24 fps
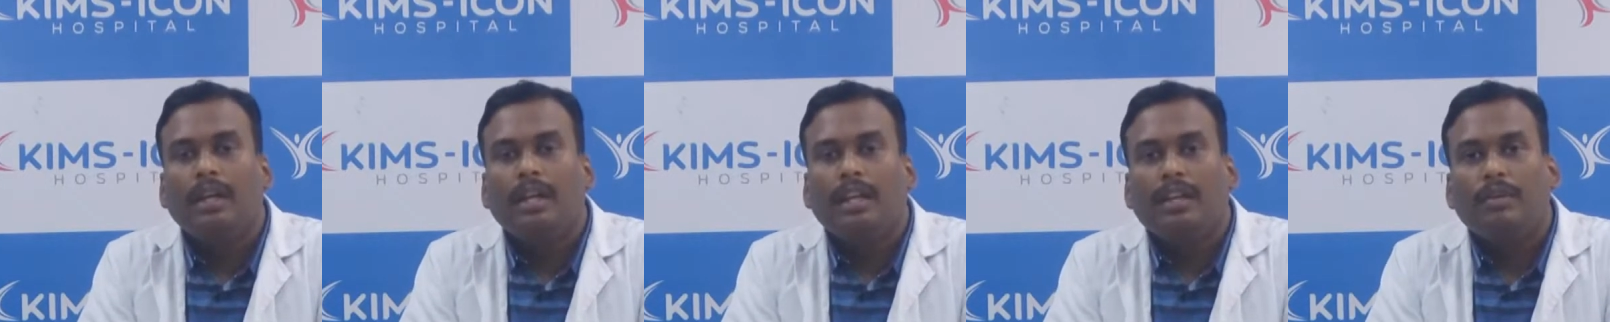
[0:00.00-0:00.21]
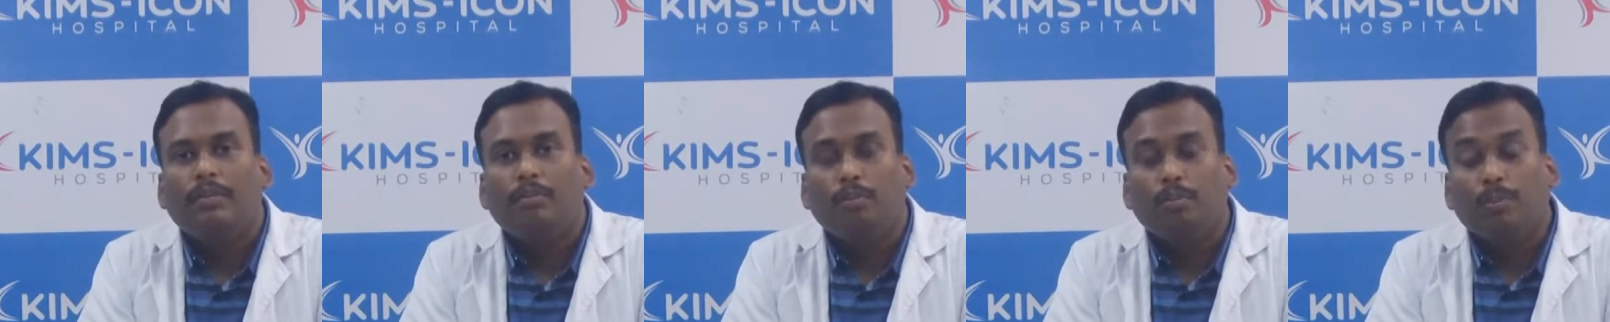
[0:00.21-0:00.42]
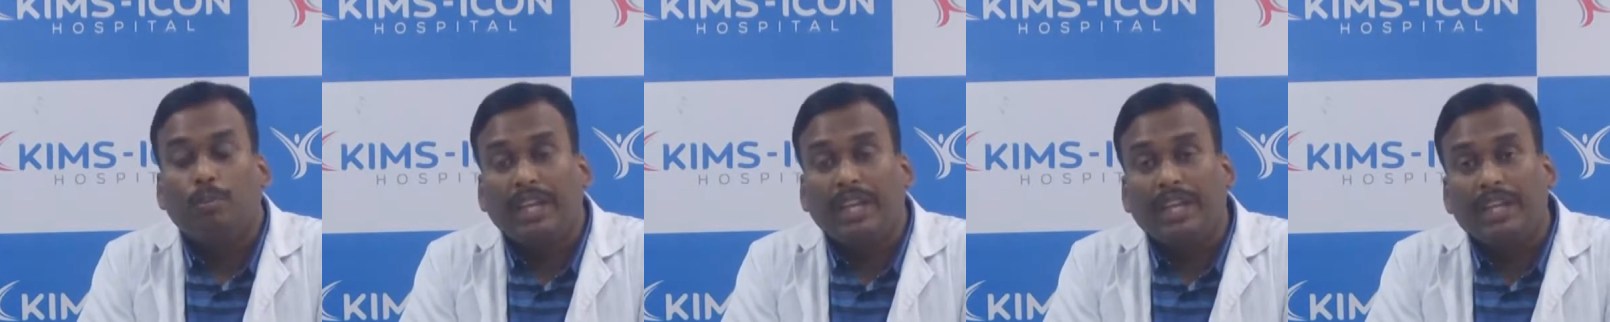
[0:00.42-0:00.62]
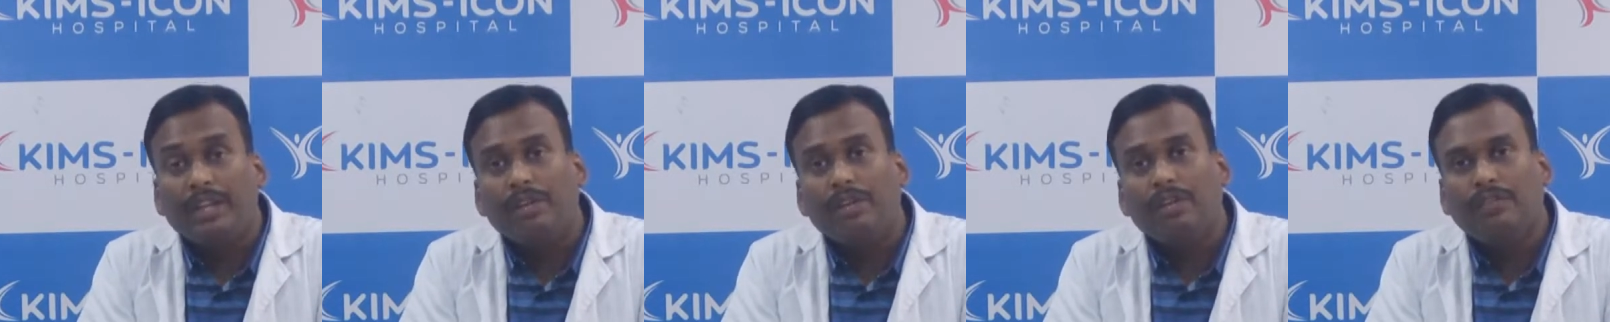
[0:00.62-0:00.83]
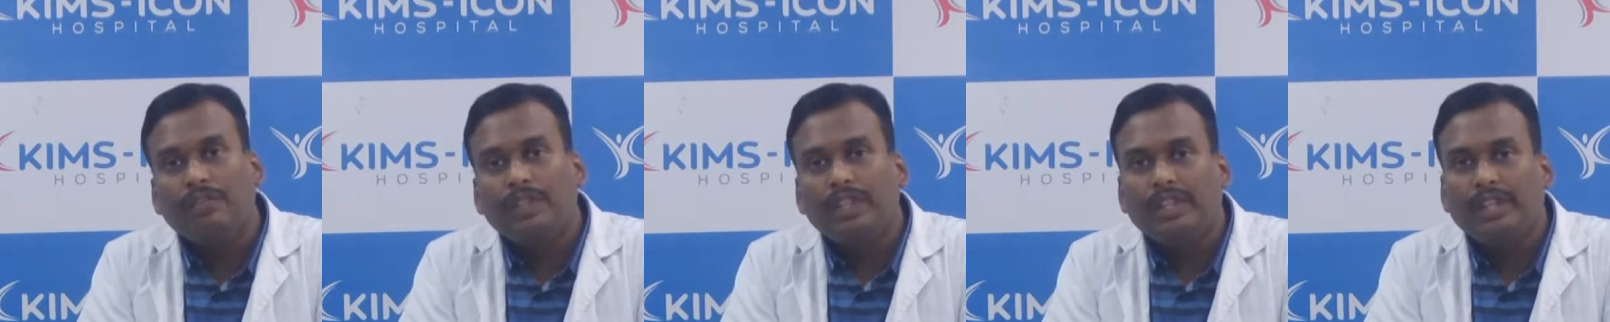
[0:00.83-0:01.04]
in
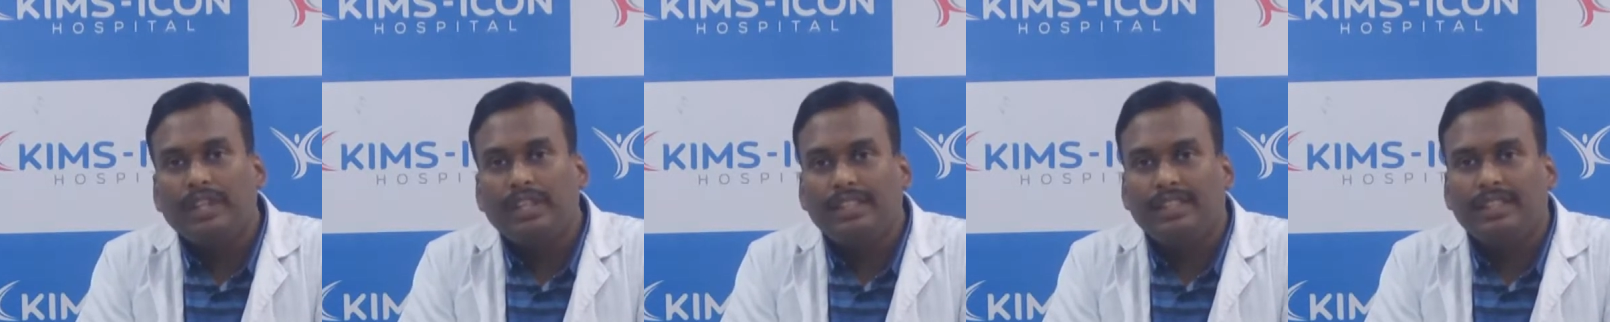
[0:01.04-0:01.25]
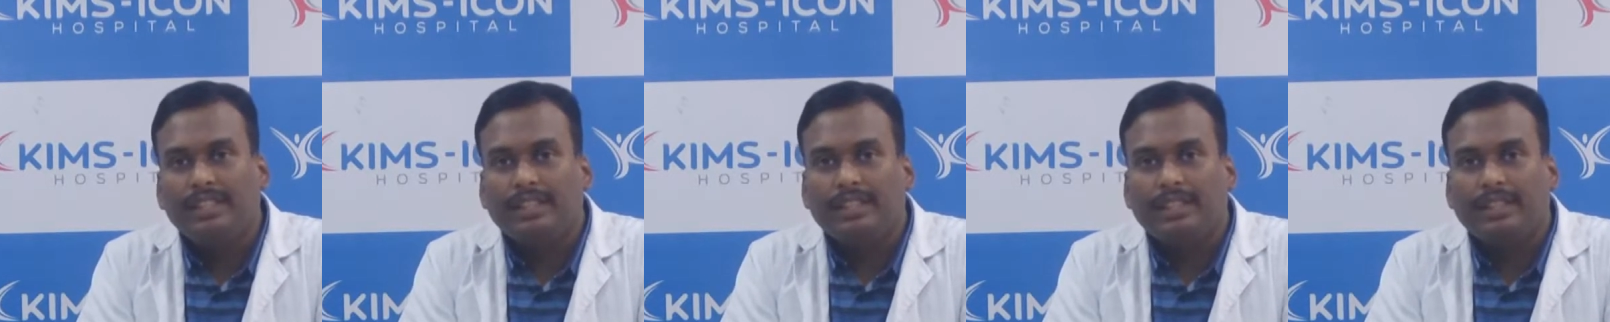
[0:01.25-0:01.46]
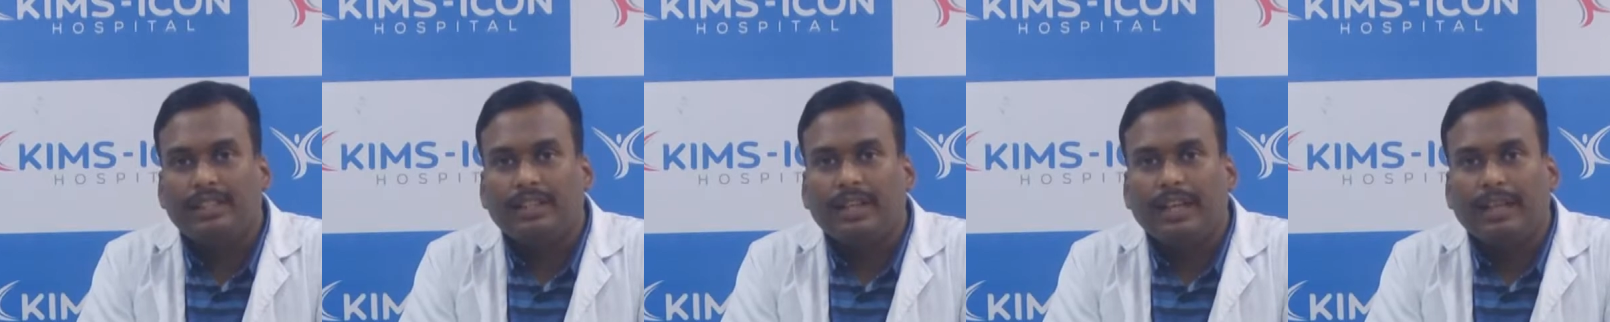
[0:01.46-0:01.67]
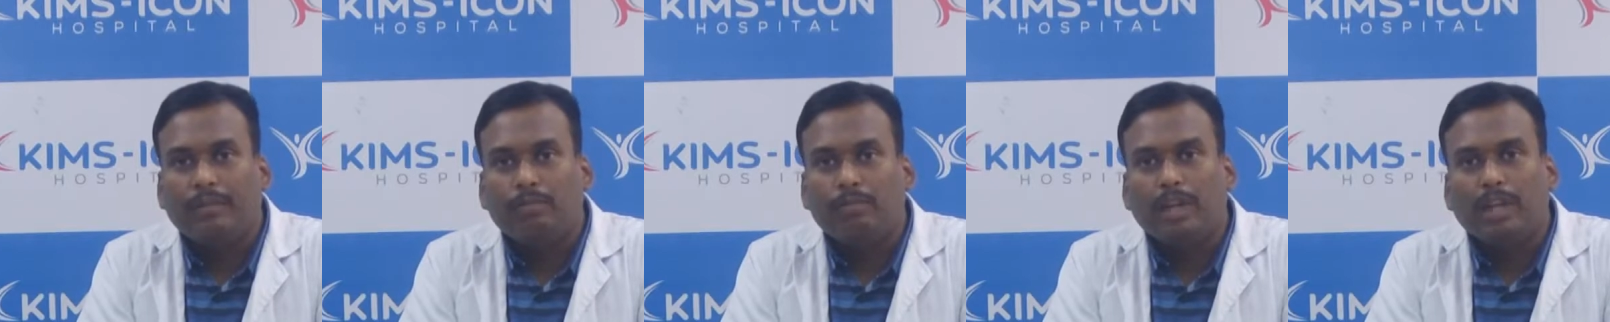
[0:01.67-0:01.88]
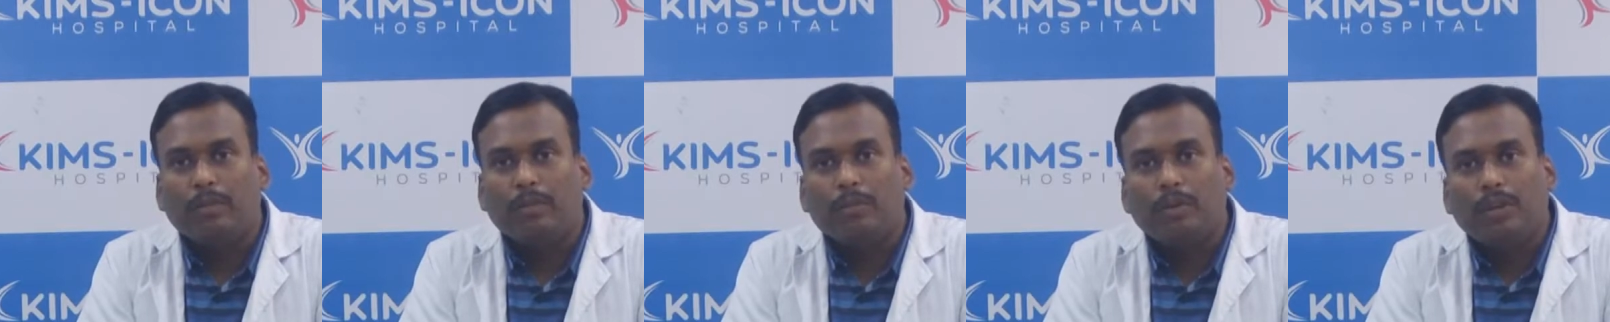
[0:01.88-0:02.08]
many of the diseases like
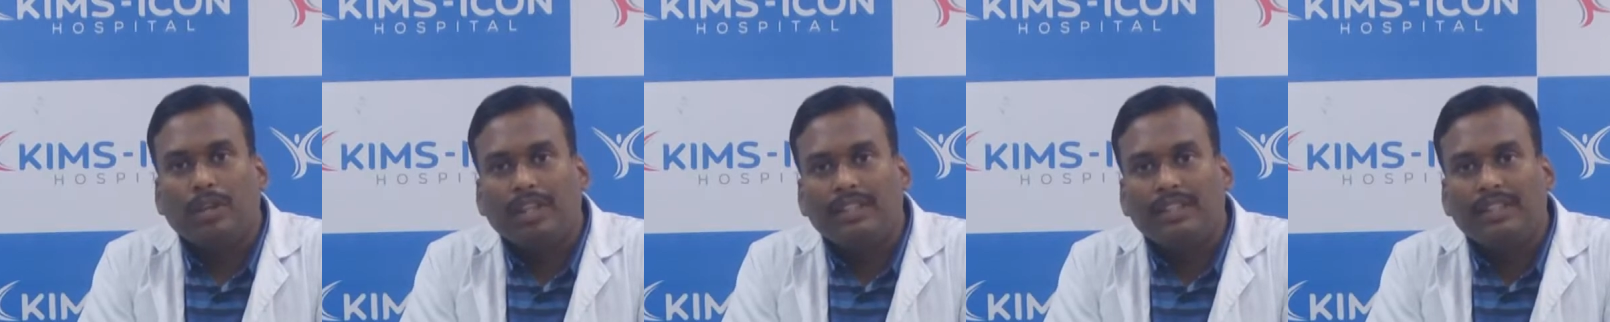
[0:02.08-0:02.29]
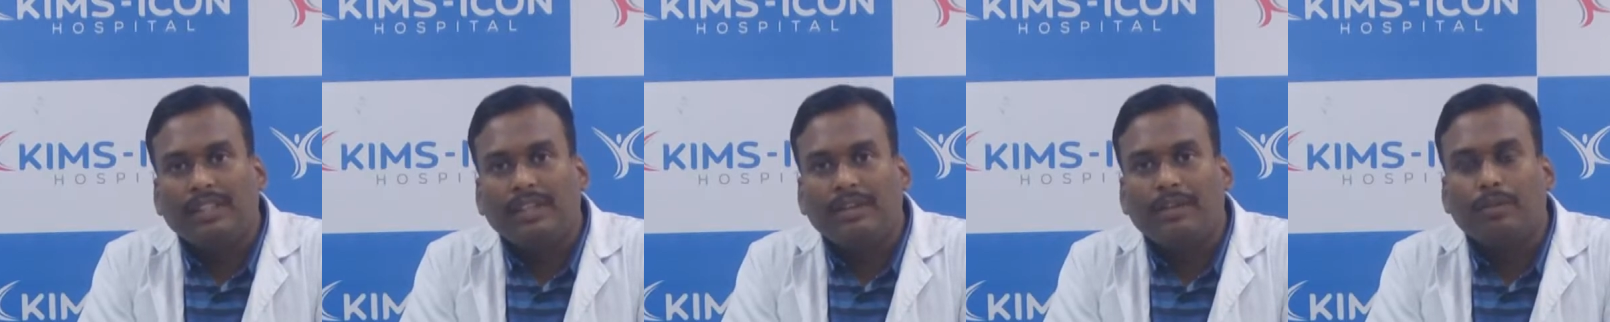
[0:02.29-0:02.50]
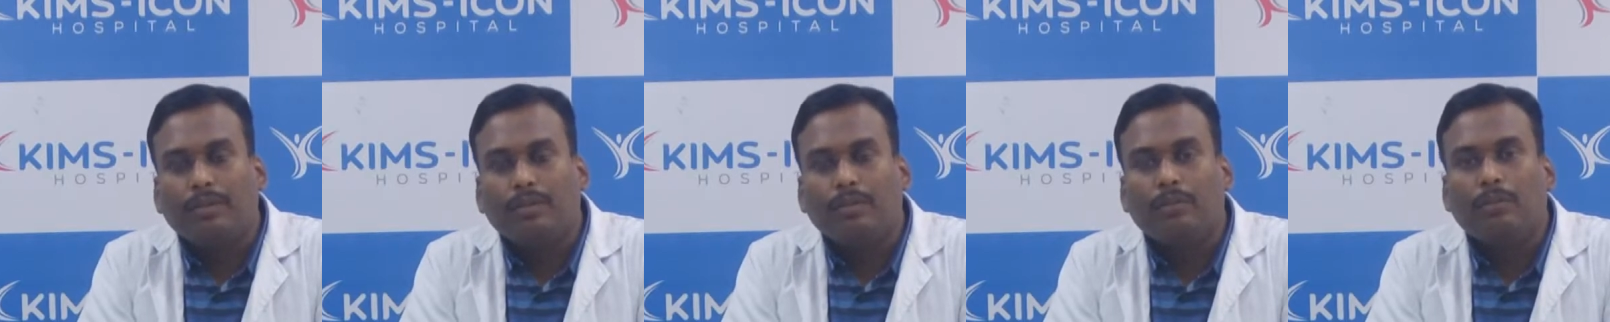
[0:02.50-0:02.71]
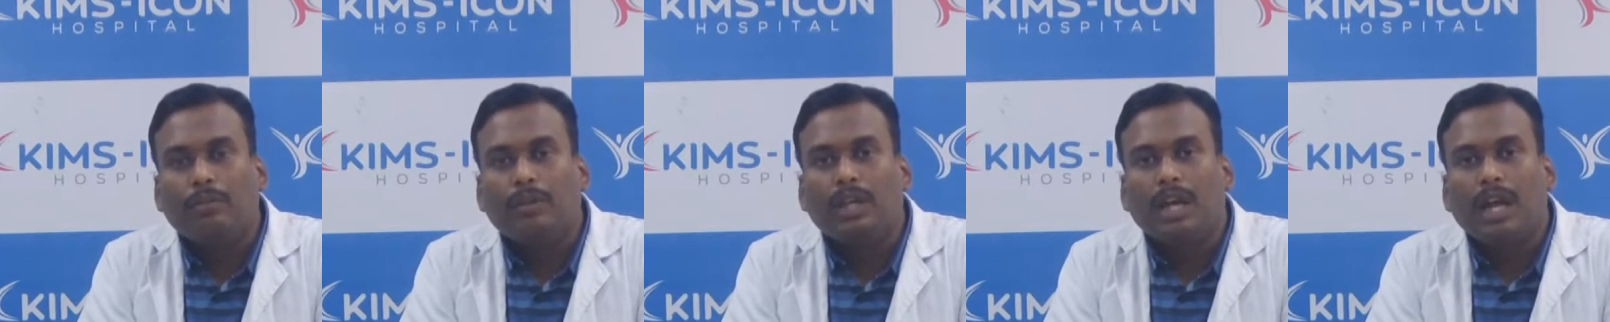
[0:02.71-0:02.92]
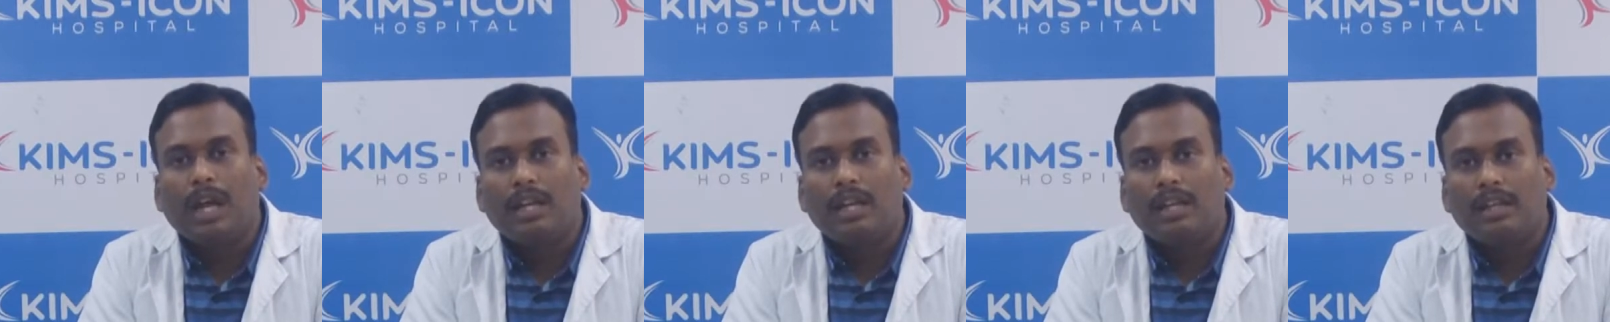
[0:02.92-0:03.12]
metabolic syndrome,
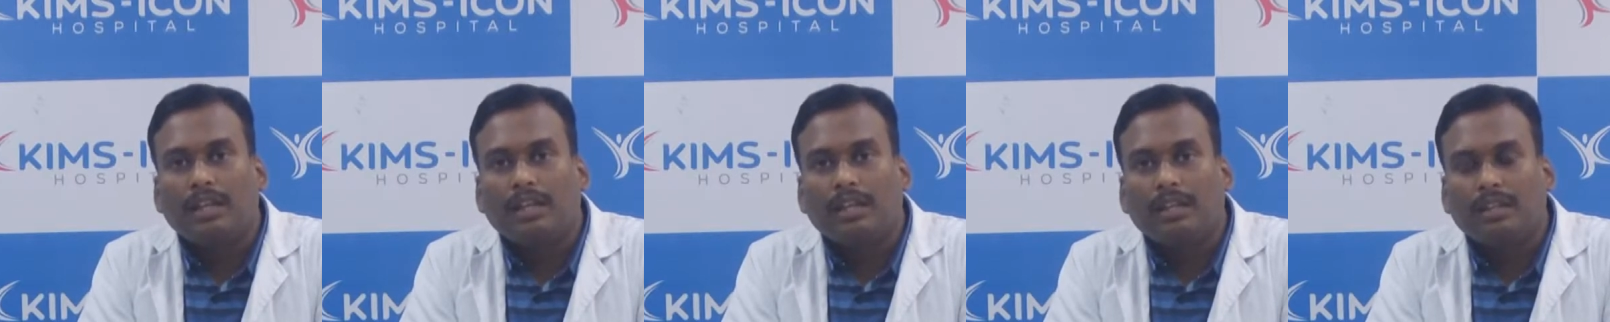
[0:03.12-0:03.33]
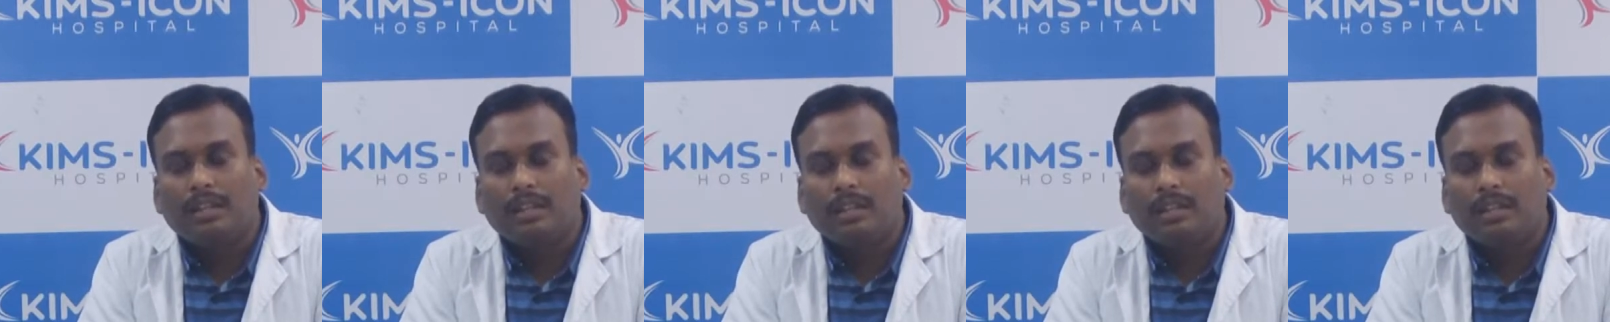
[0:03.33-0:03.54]
cardiac